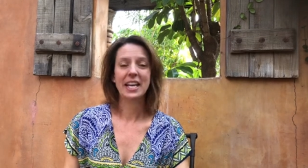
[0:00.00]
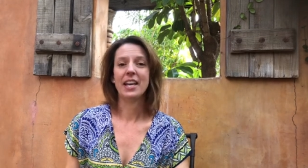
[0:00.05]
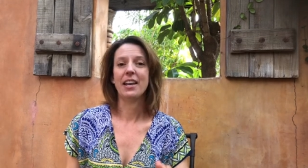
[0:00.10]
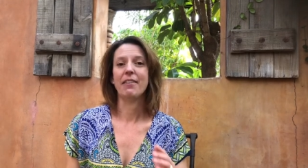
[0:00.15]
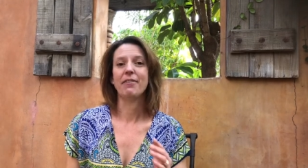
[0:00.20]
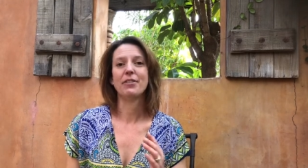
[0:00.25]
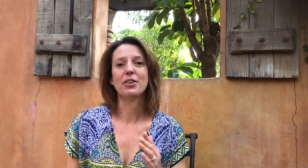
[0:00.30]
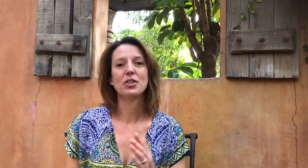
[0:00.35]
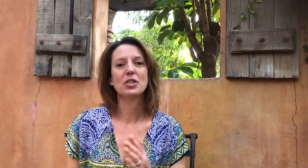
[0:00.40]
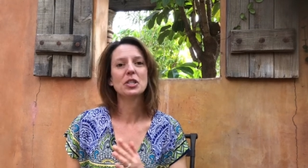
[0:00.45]

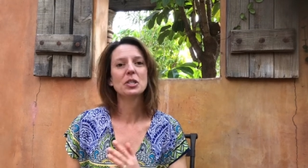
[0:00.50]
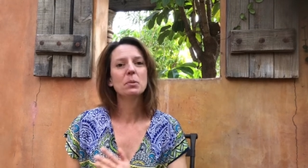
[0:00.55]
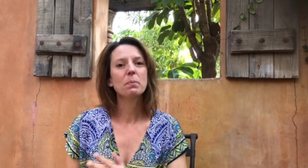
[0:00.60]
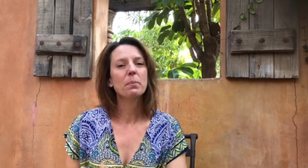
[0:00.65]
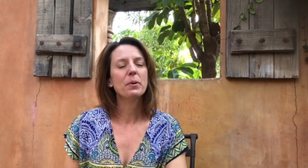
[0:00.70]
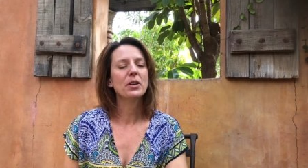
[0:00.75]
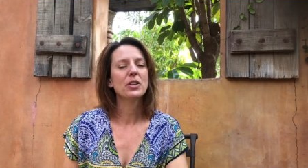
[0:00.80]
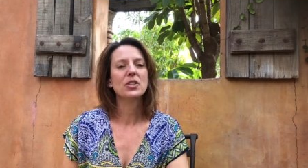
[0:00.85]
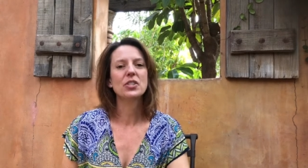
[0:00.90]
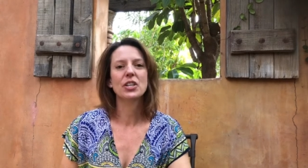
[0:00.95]
If you're just
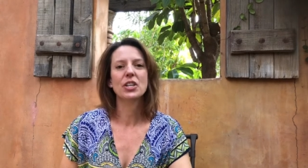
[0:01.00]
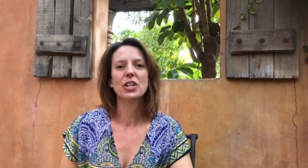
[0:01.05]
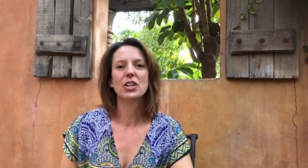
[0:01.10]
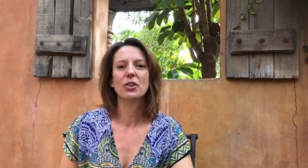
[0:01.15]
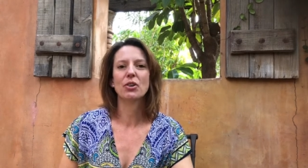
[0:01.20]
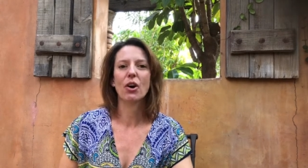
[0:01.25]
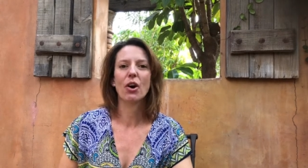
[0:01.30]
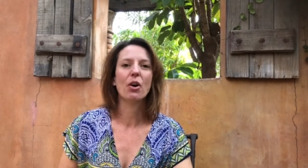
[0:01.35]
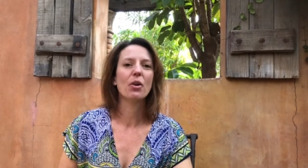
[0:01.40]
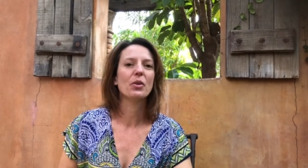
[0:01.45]
pushing
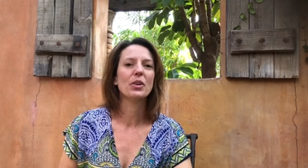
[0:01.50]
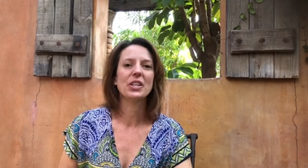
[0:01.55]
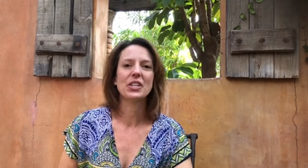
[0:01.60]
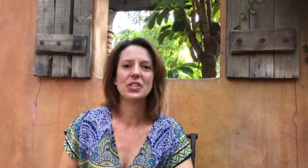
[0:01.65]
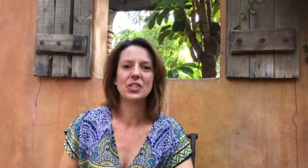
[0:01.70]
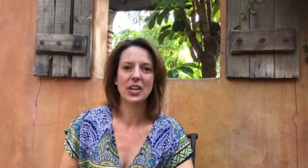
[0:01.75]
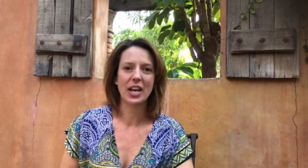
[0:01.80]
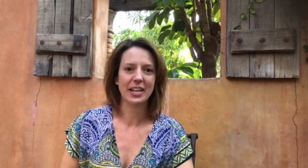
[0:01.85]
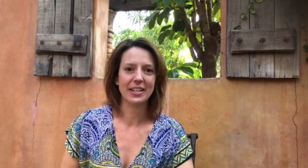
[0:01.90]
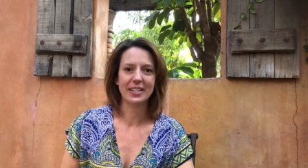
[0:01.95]
your own
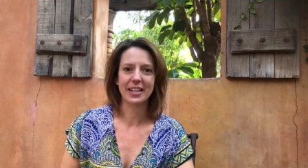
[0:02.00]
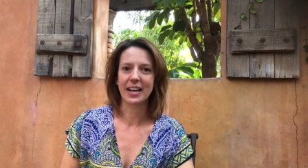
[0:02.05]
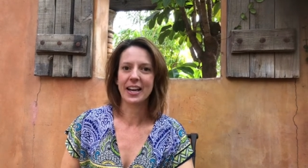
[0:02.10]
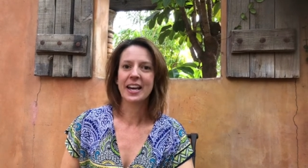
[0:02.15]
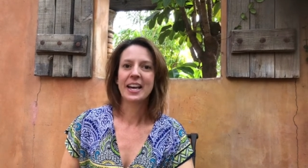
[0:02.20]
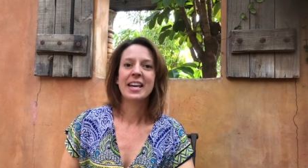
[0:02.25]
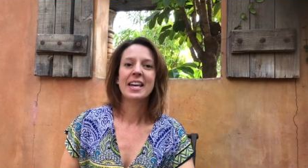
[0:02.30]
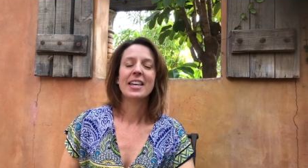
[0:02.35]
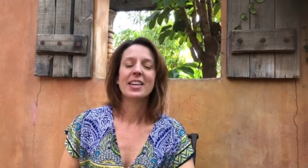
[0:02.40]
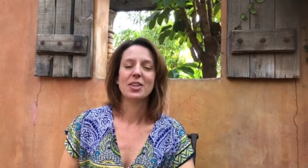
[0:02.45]
agenda,
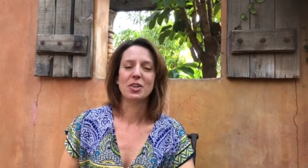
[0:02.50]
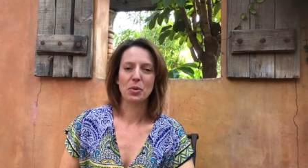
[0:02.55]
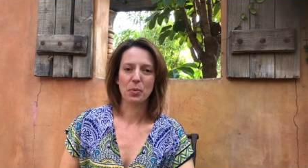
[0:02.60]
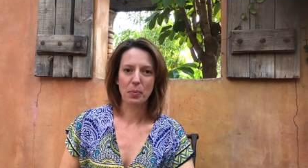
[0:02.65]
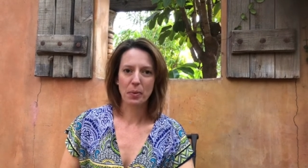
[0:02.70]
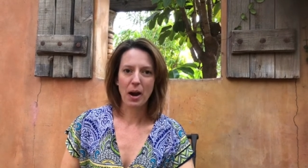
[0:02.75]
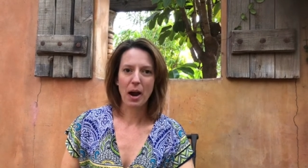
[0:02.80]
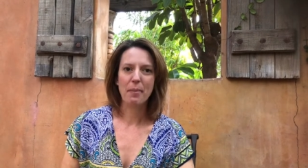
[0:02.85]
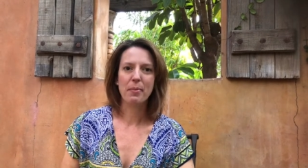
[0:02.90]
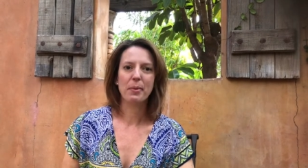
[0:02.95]
you're
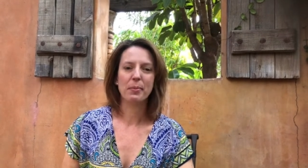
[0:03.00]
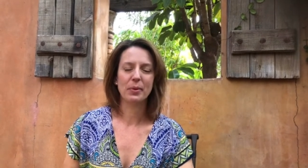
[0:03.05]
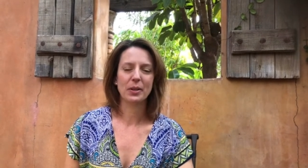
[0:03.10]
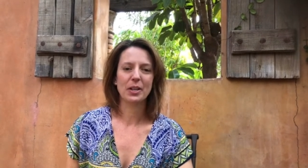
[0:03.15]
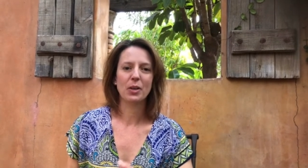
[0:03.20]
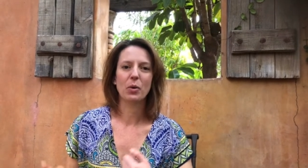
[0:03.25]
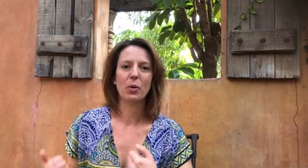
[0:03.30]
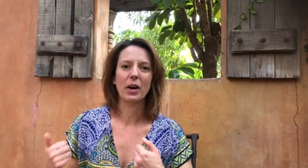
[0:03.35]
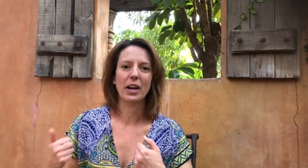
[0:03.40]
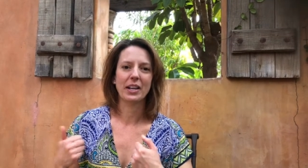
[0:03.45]

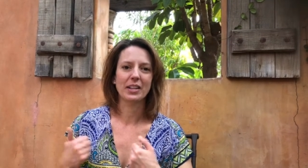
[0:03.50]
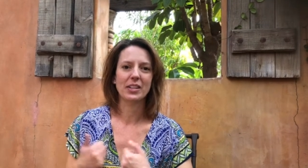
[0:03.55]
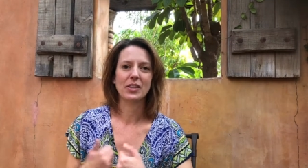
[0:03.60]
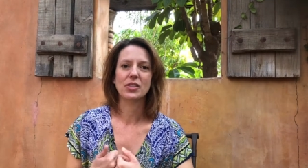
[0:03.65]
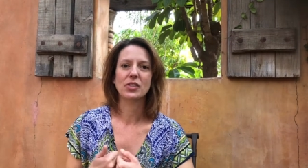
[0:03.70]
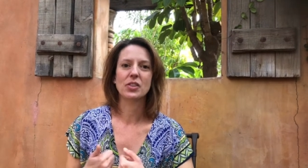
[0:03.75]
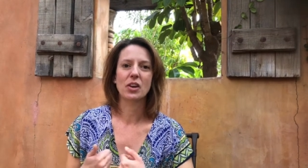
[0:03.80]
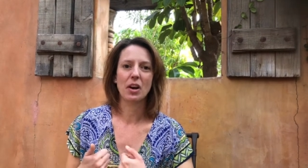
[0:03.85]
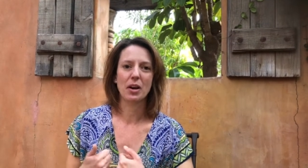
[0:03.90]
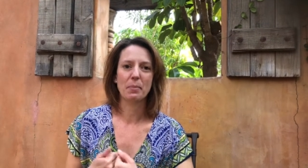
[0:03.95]
probably going to
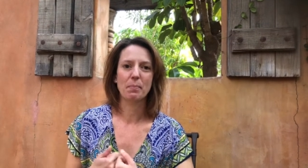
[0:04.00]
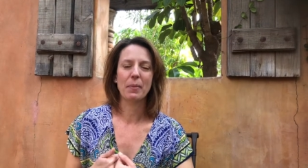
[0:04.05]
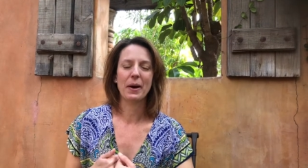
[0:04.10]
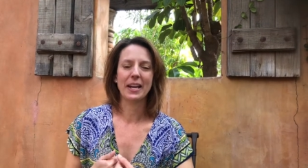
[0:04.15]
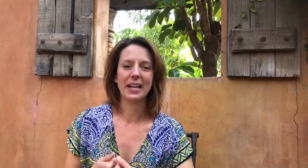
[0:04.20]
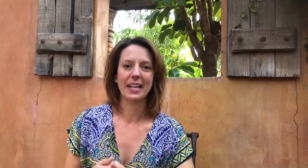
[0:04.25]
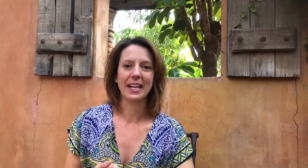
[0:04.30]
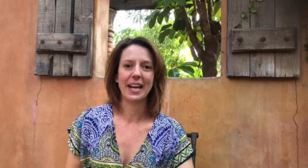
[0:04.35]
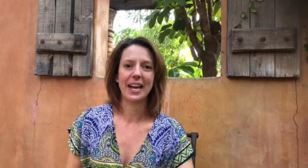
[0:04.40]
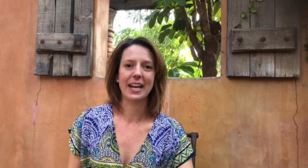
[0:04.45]
start
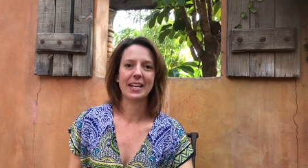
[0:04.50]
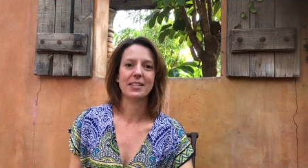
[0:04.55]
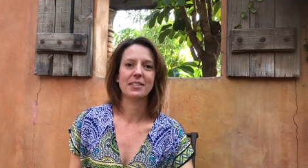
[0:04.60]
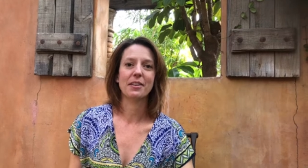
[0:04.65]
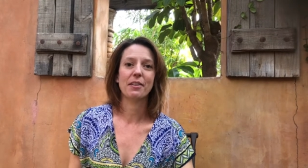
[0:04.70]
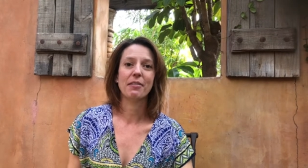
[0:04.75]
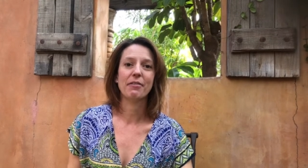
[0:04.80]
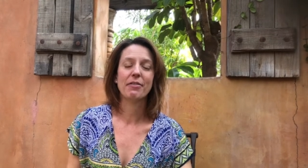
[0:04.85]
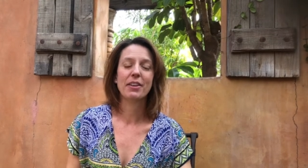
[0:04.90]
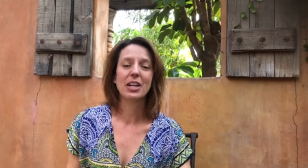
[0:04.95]
butting heads.
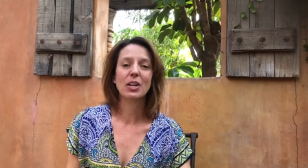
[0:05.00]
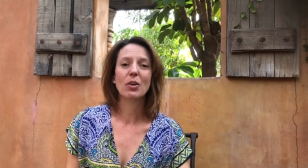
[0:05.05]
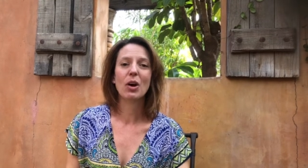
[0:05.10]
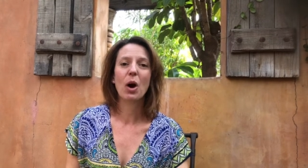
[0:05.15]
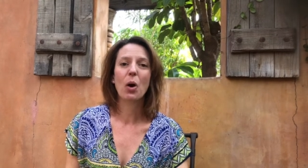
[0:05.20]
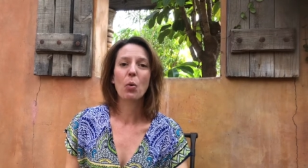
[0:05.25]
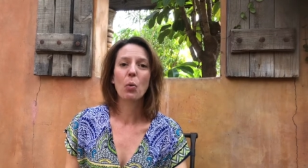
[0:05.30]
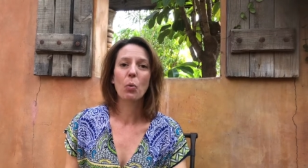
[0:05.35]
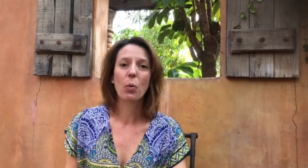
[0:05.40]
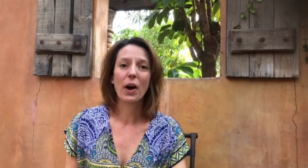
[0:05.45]
Figure
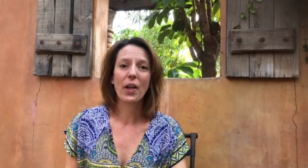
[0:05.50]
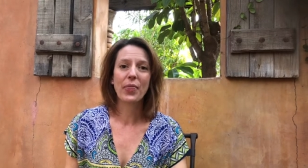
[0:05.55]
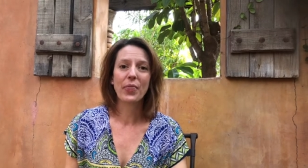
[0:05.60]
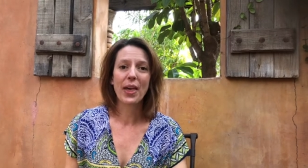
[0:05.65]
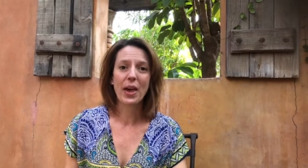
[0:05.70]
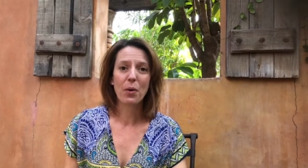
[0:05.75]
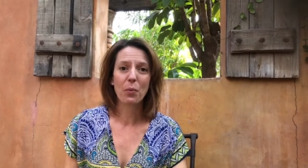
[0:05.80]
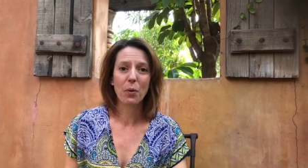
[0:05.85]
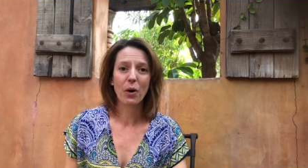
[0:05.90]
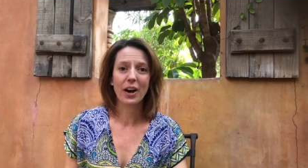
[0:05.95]
out what
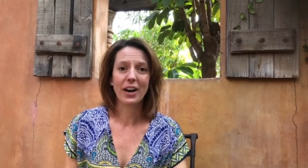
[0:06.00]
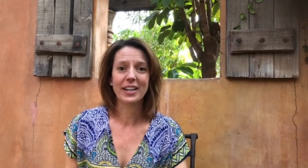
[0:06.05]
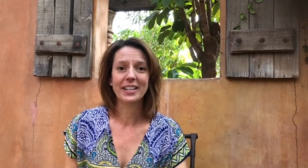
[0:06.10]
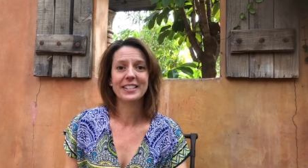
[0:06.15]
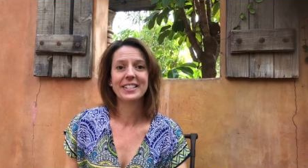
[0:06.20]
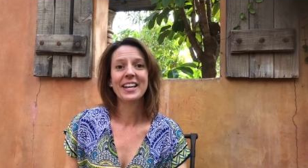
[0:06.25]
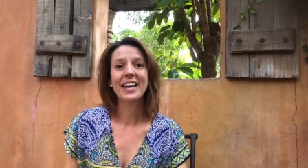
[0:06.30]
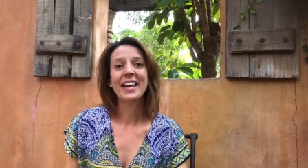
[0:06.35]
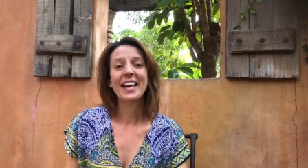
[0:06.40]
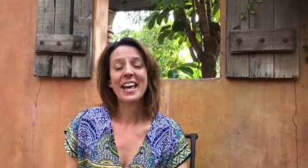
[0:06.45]
they want
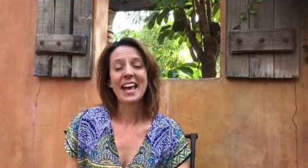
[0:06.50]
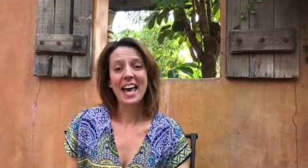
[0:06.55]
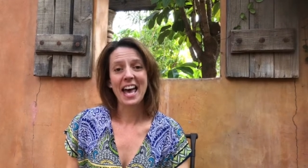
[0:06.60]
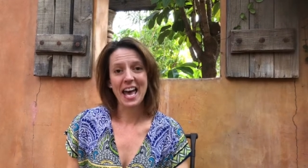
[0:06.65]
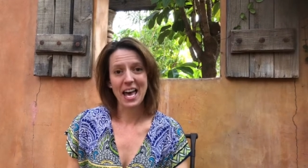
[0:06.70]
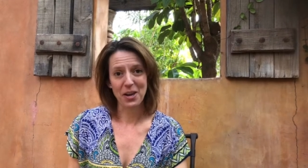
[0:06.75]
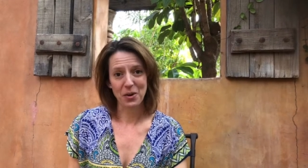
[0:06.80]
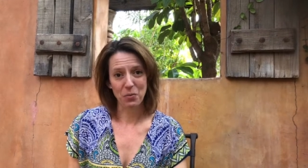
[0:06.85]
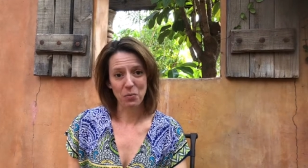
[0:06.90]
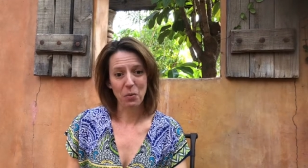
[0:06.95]

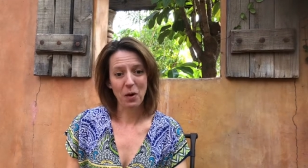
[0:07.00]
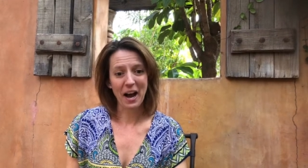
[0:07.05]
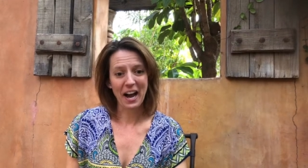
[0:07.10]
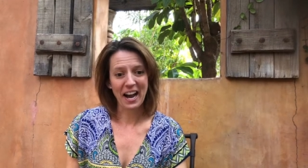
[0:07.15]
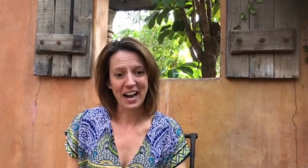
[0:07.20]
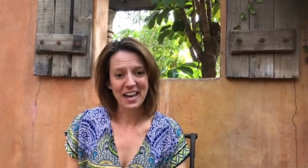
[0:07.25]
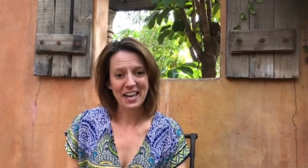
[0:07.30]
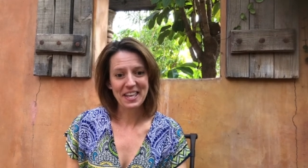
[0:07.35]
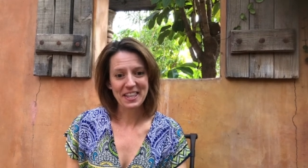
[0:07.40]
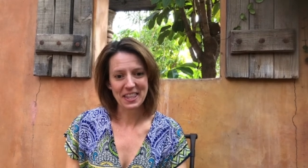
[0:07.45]
and
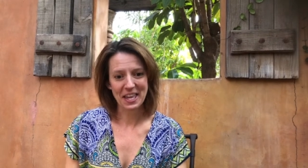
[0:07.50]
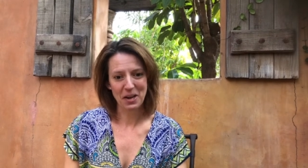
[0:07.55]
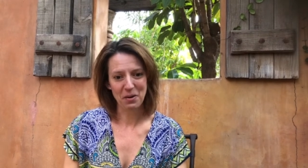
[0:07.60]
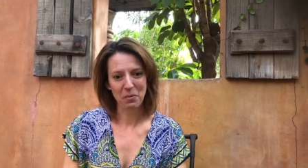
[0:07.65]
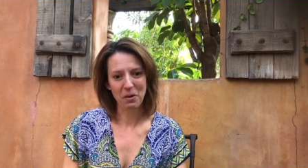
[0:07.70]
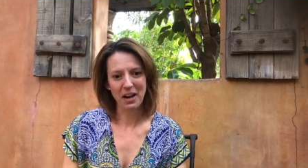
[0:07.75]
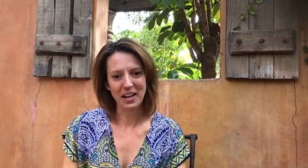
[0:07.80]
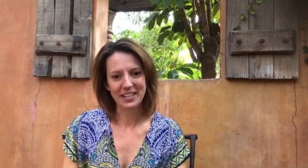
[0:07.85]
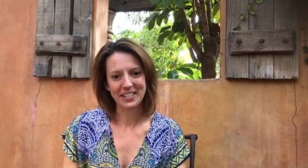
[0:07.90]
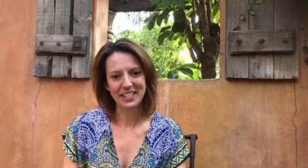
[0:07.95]
why they
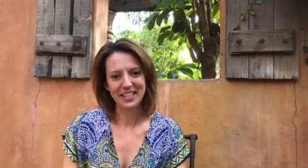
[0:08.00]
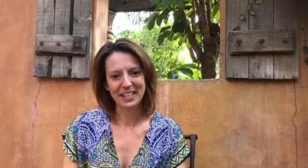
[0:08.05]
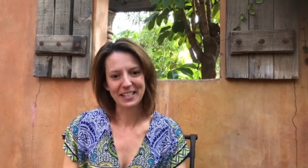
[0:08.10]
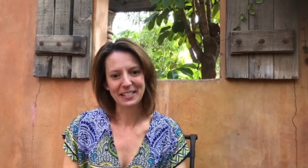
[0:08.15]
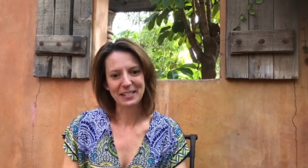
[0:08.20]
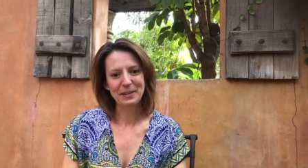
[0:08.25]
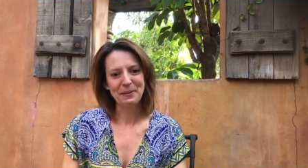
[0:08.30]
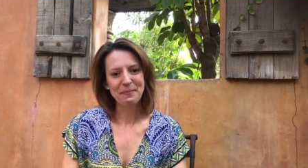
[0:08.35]
want it.